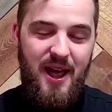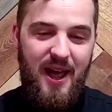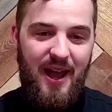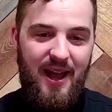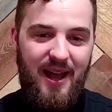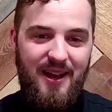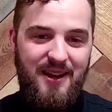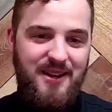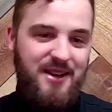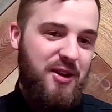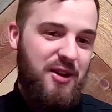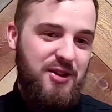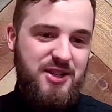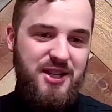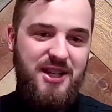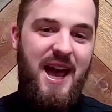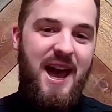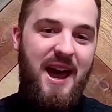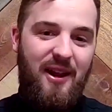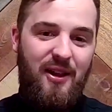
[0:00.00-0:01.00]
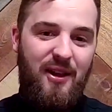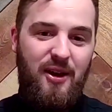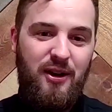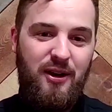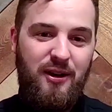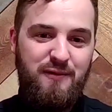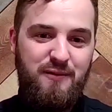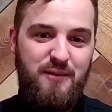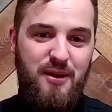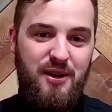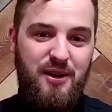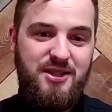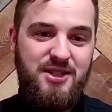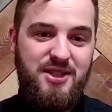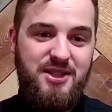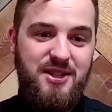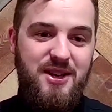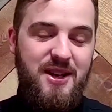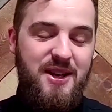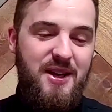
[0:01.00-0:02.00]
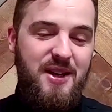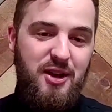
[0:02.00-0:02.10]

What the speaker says: And here's a catalog of books.